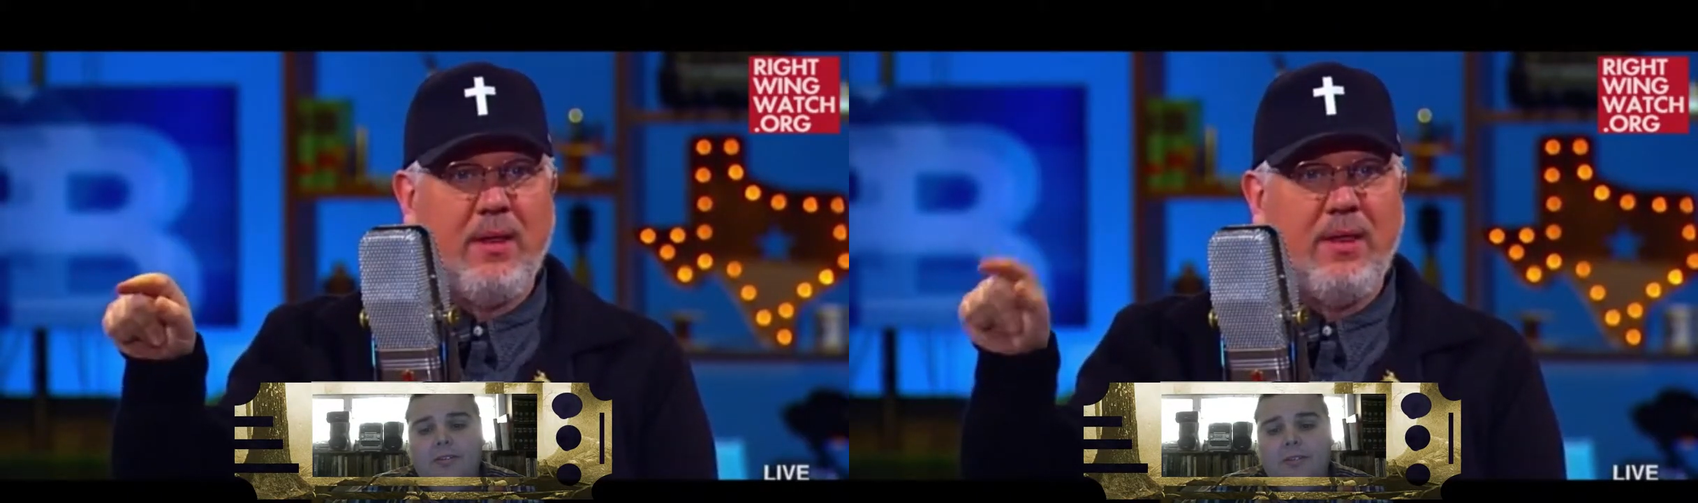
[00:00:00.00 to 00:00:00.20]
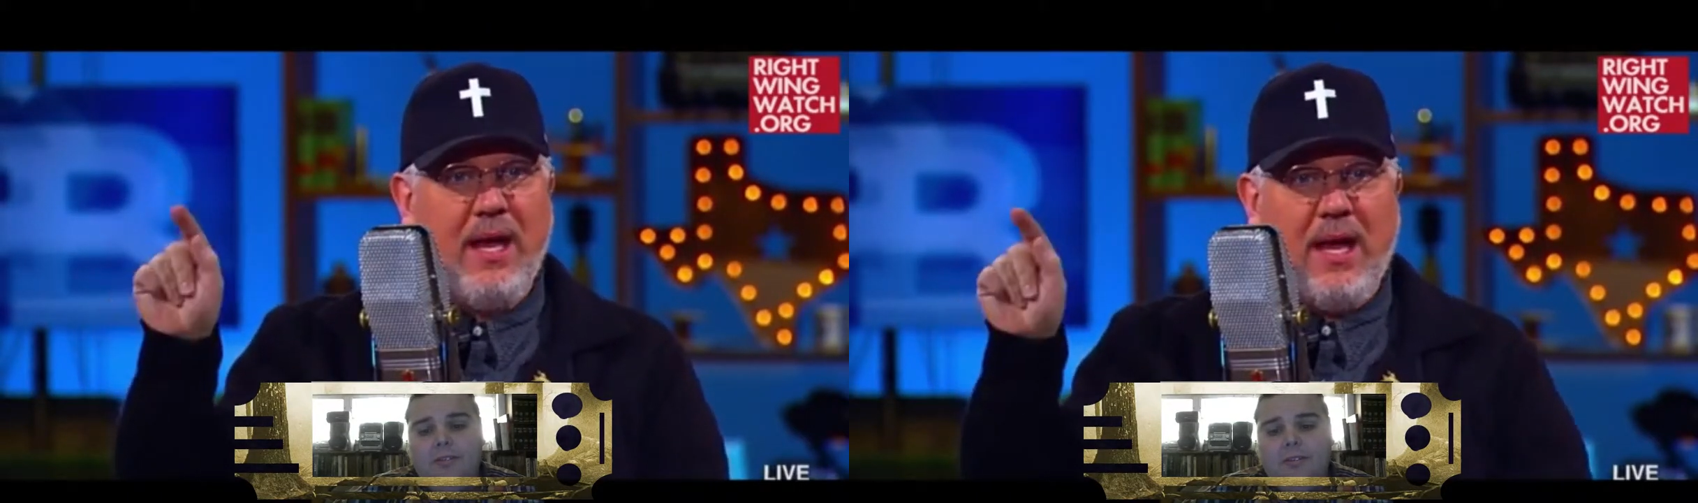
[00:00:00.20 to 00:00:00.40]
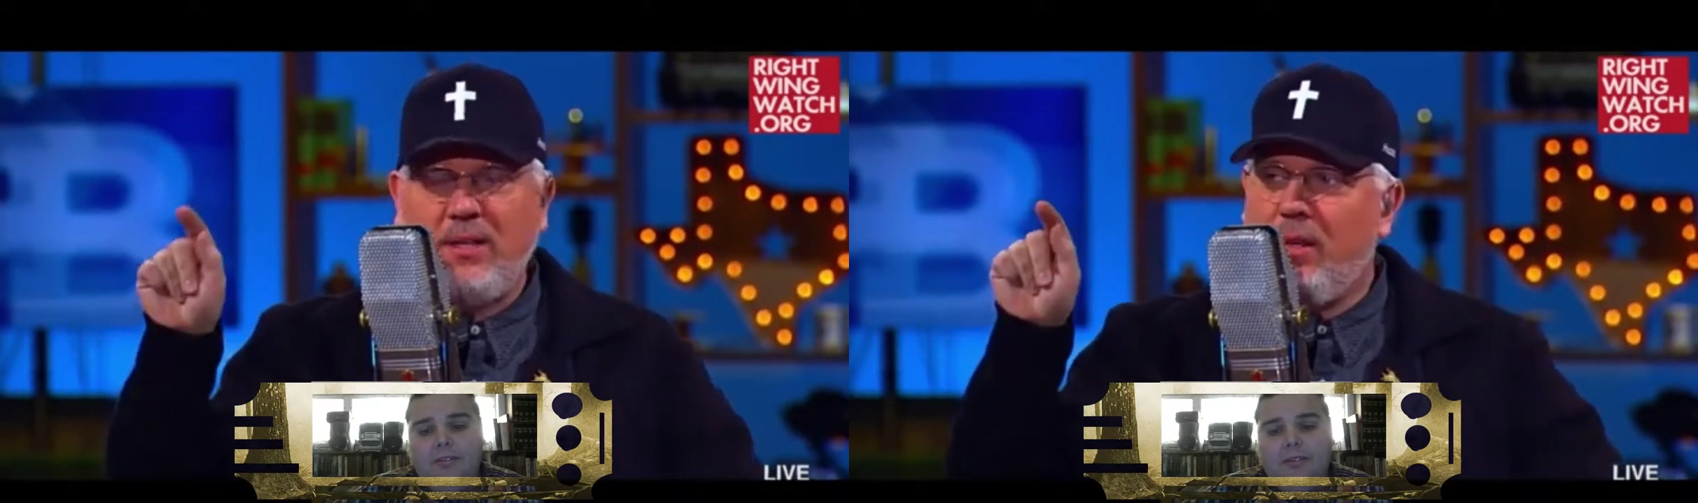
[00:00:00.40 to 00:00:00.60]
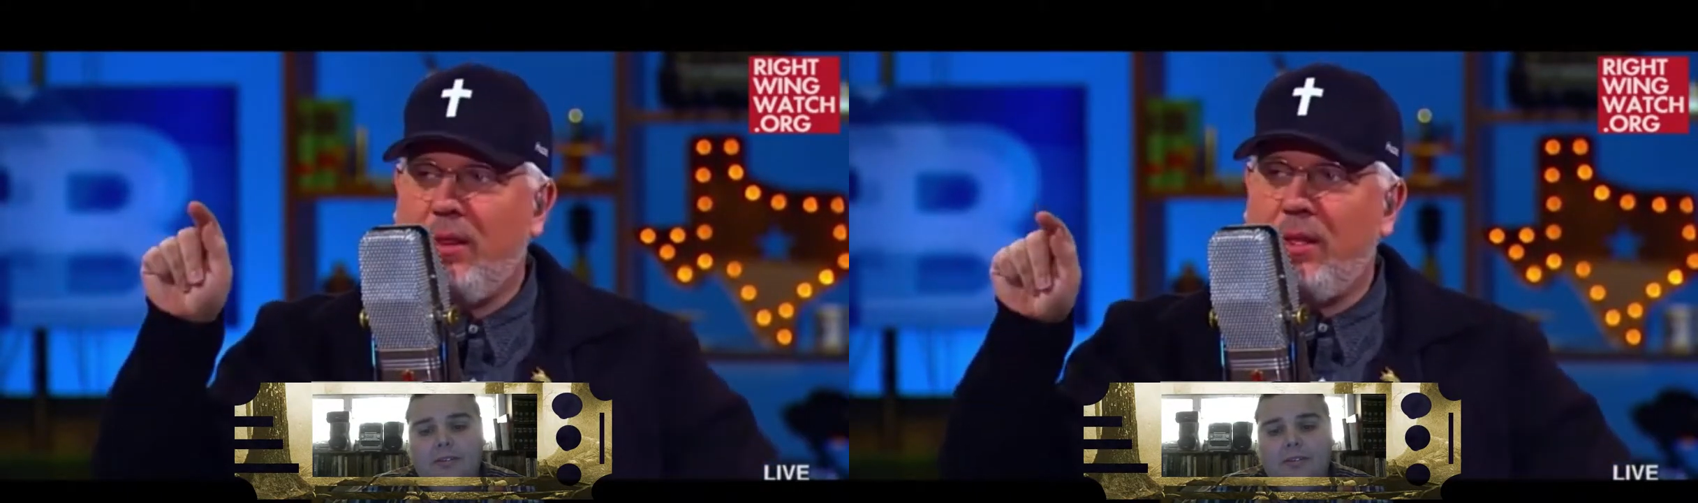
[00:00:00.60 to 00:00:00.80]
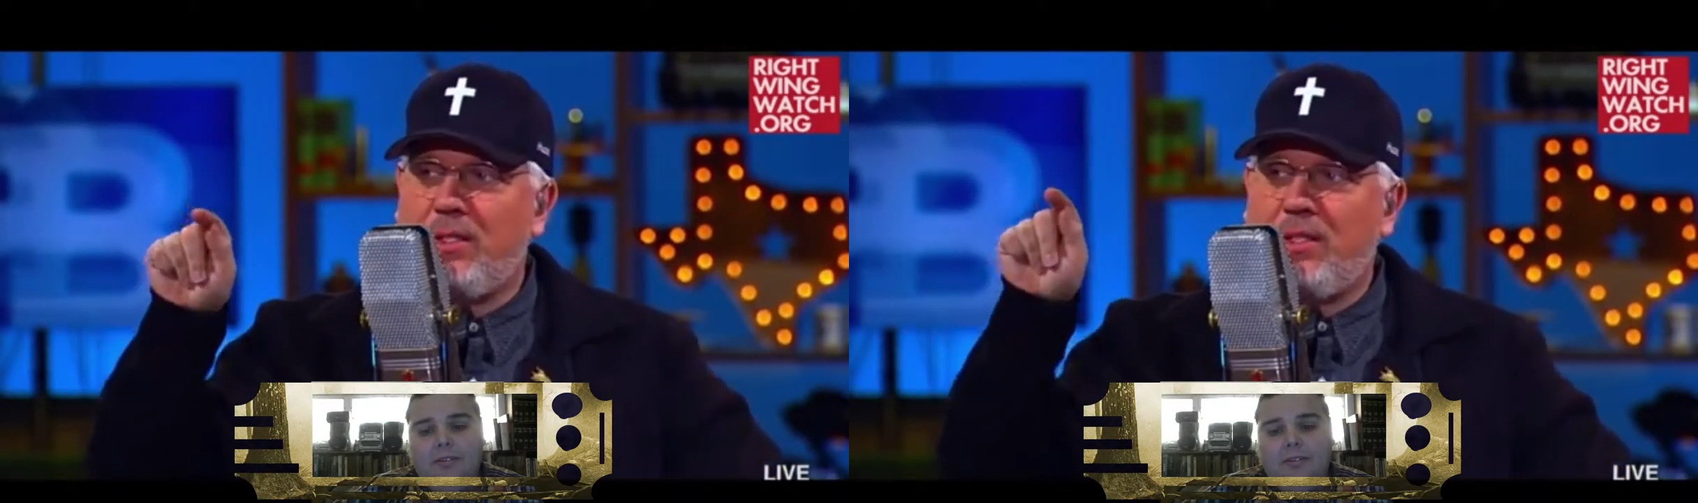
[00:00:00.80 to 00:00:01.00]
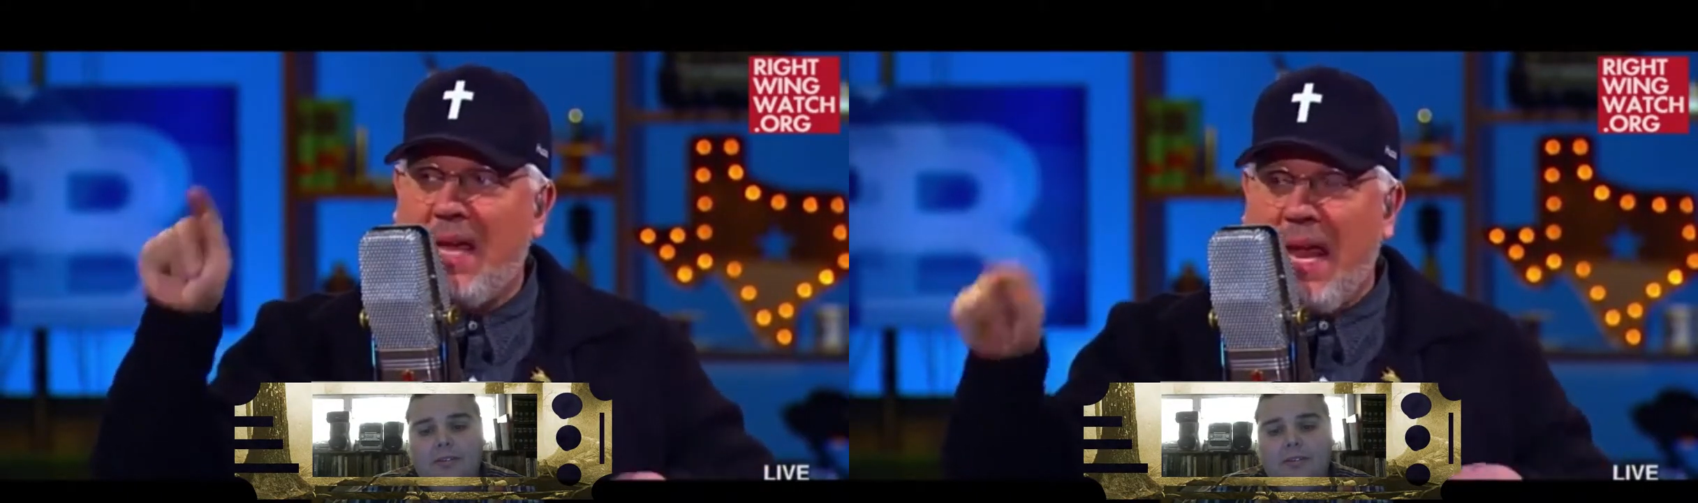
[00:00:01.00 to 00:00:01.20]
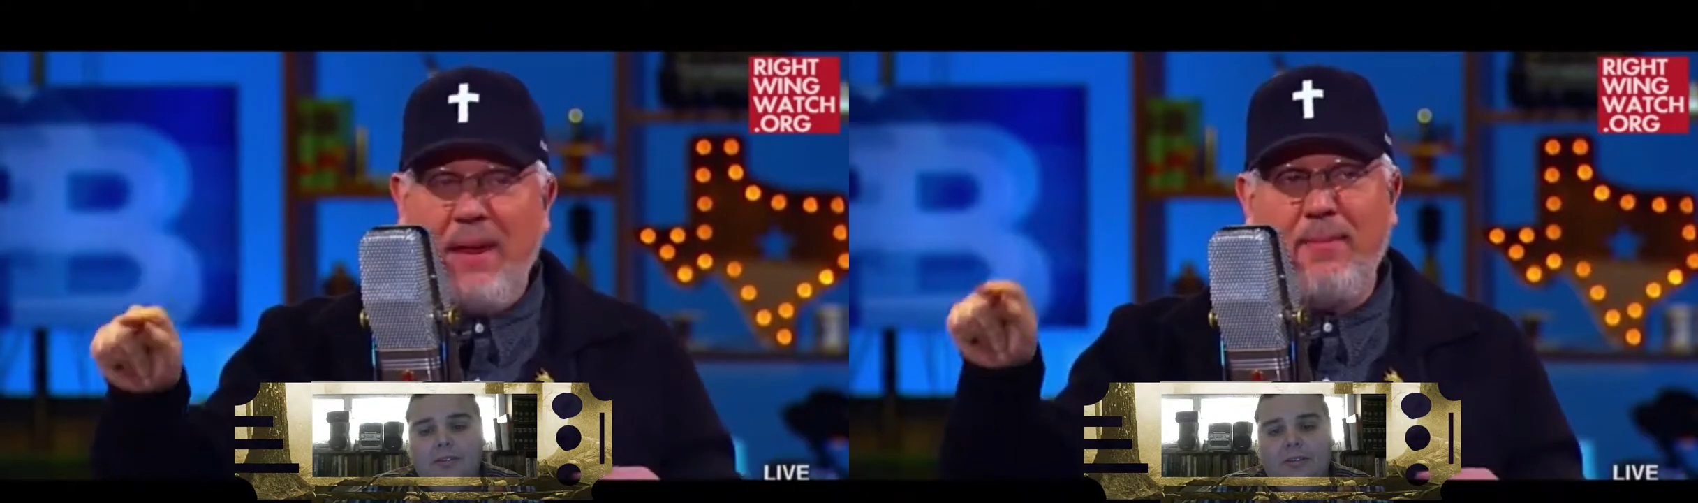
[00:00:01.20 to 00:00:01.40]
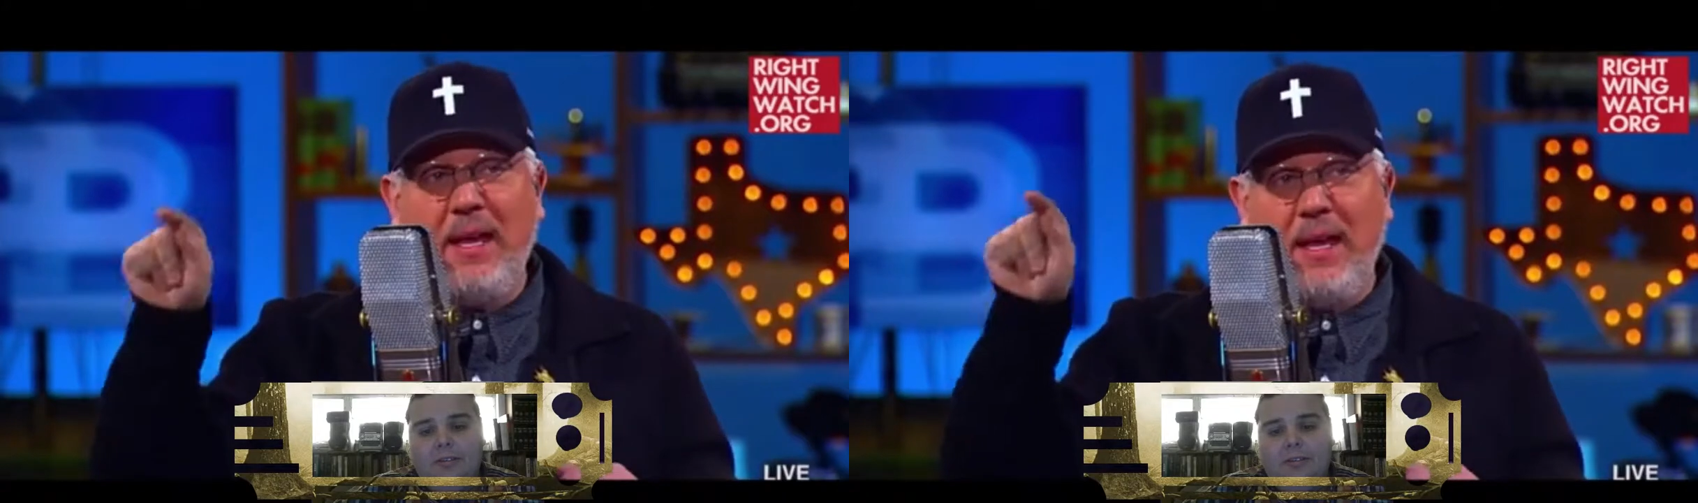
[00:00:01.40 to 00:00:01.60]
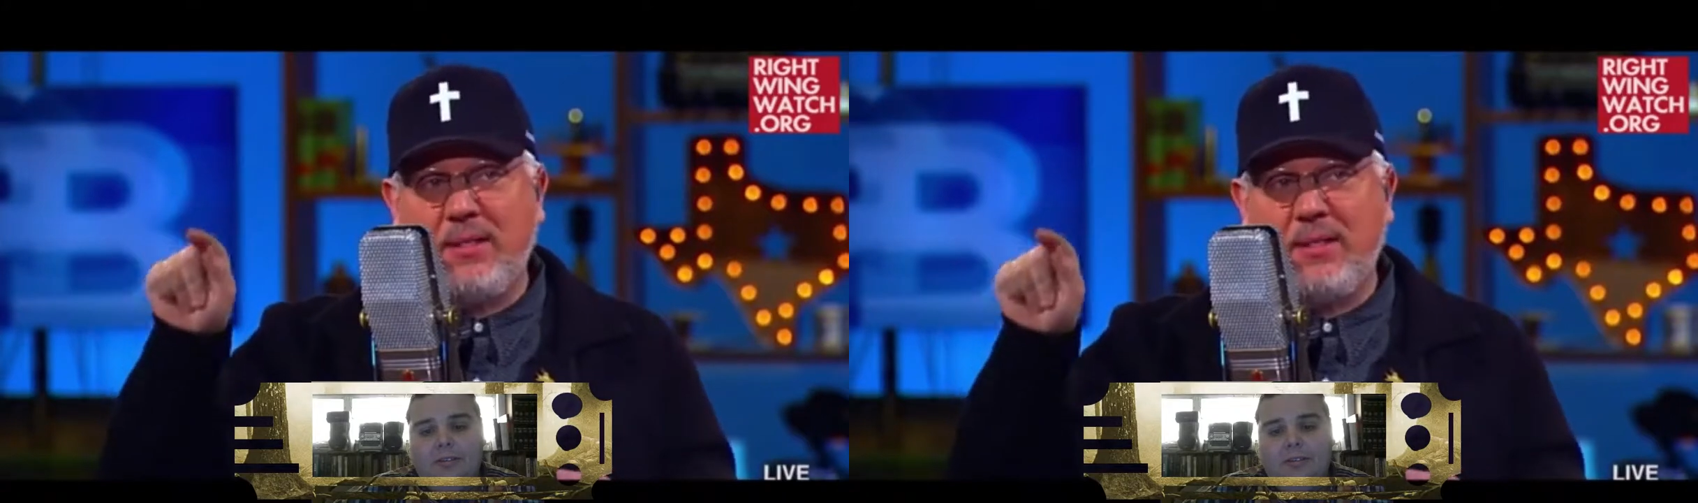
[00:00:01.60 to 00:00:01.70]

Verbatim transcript: that the same